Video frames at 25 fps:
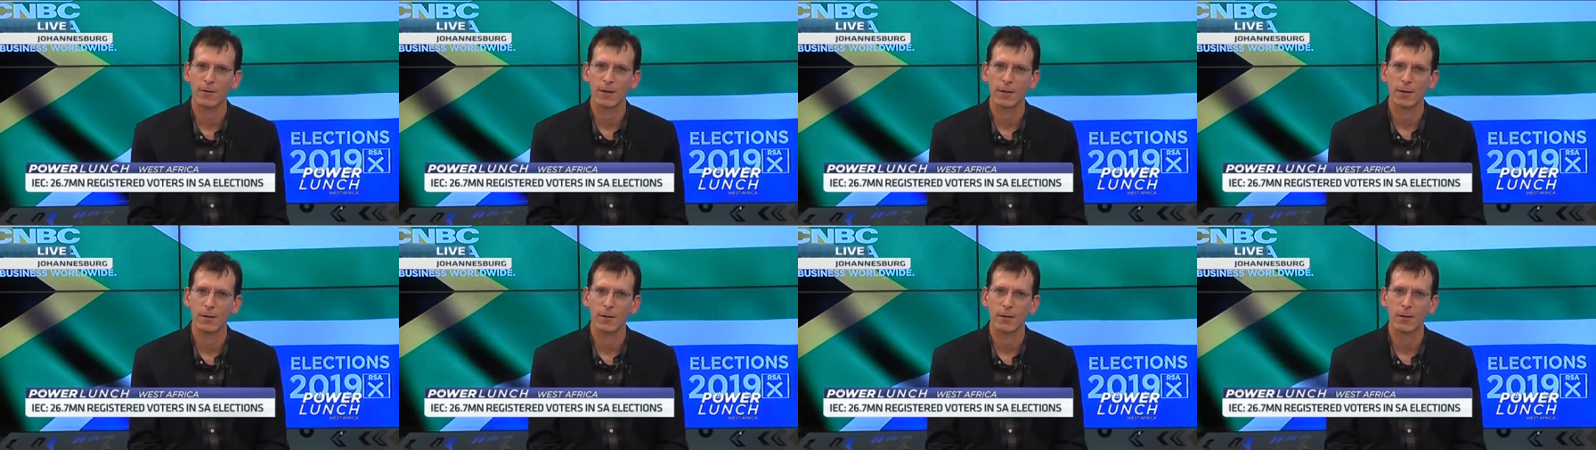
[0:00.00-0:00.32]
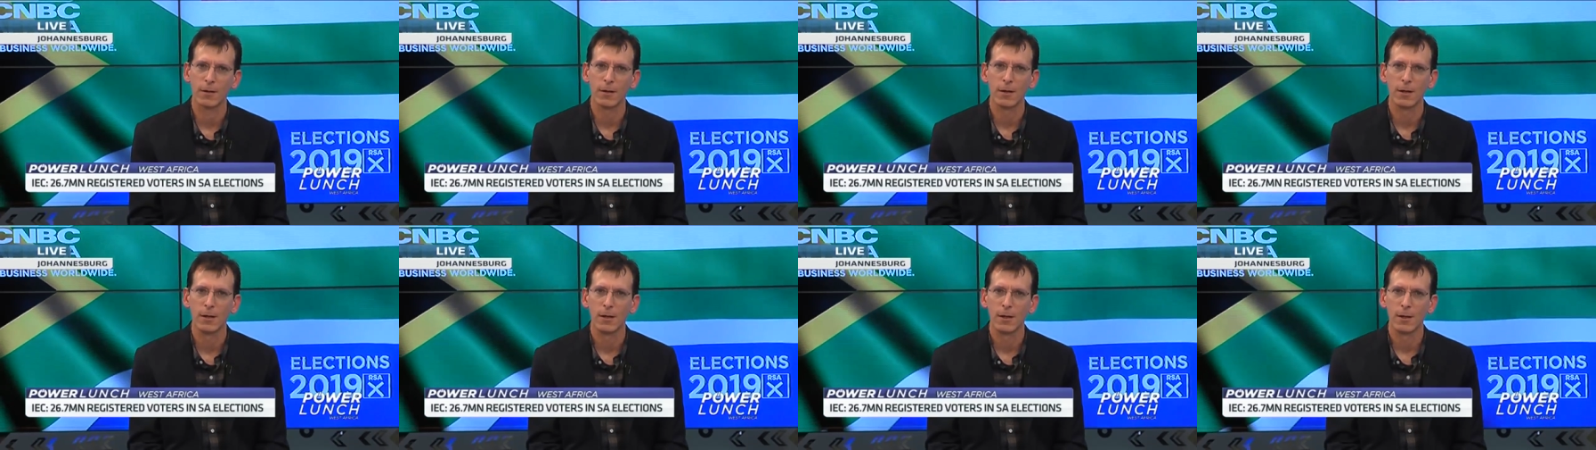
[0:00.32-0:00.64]
the,
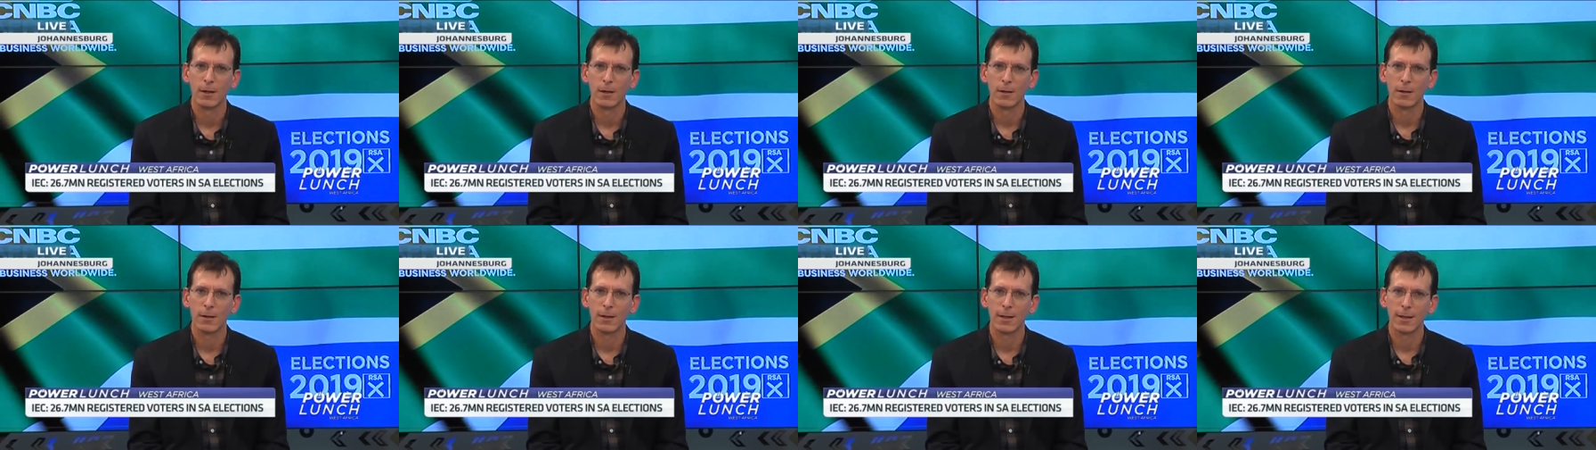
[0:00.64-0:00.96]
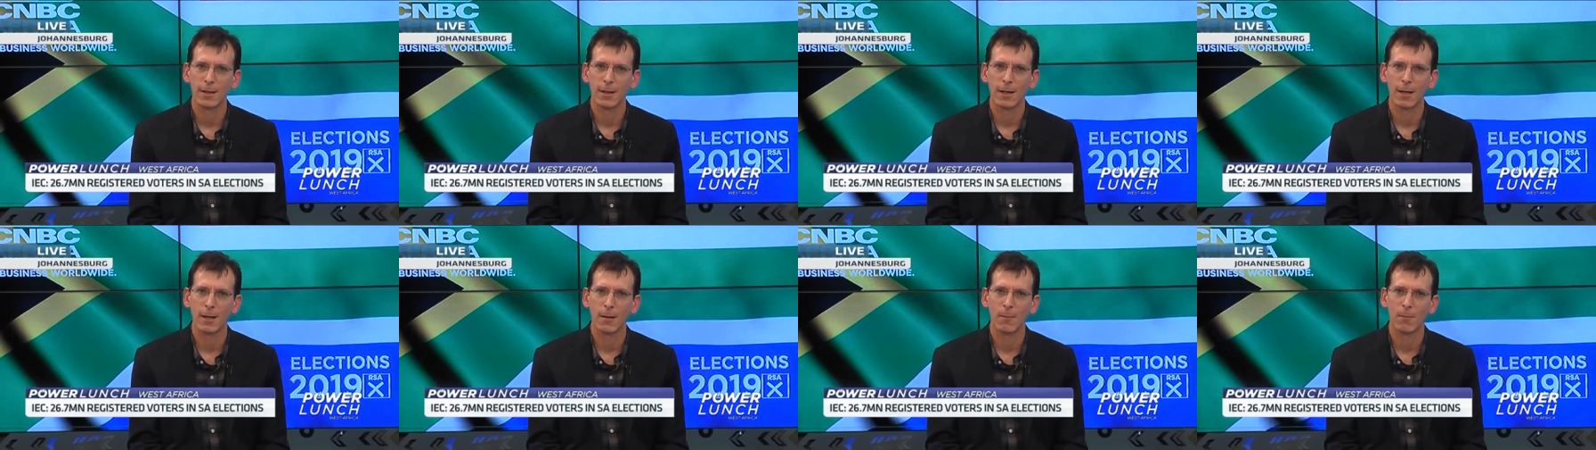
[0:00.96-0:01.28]

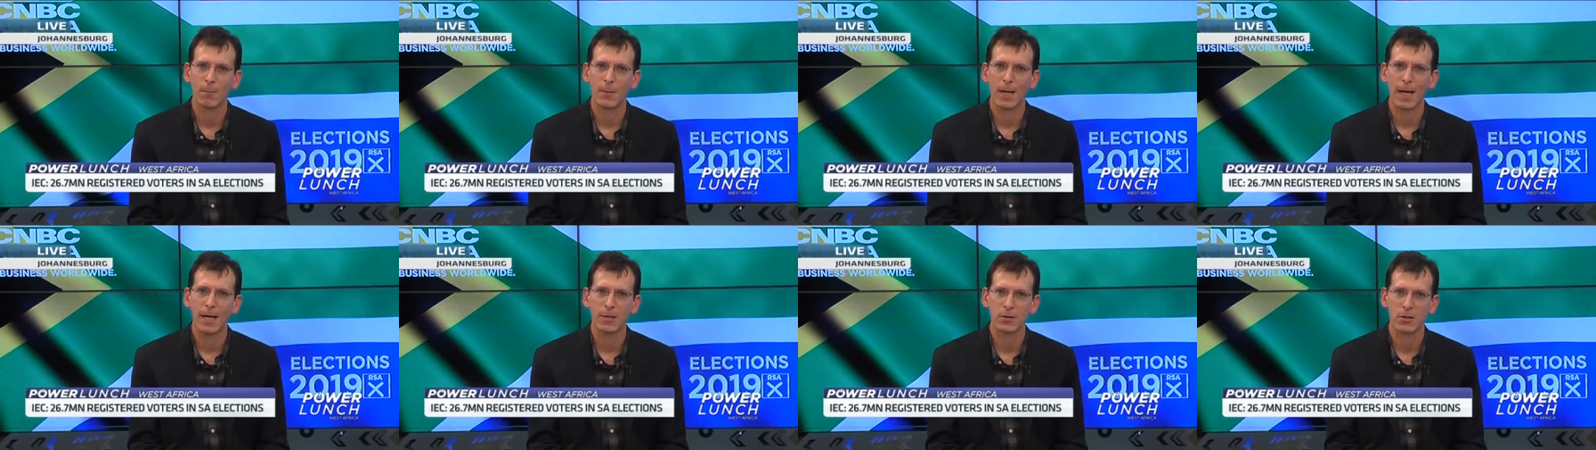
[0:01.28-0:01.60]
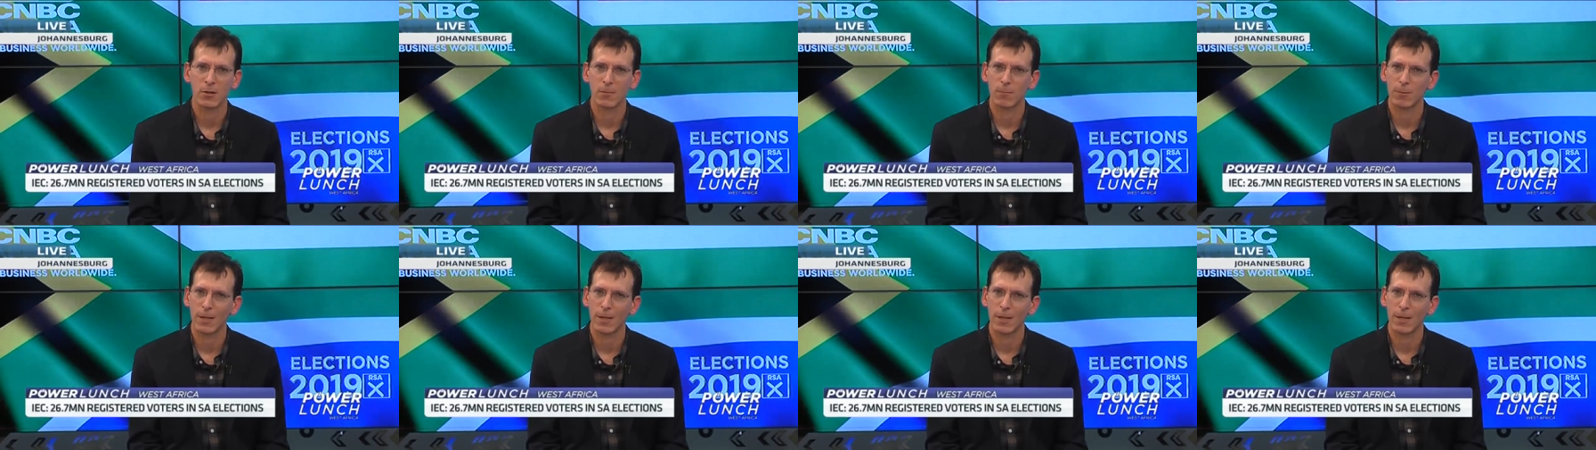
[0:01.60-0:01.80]
the um, National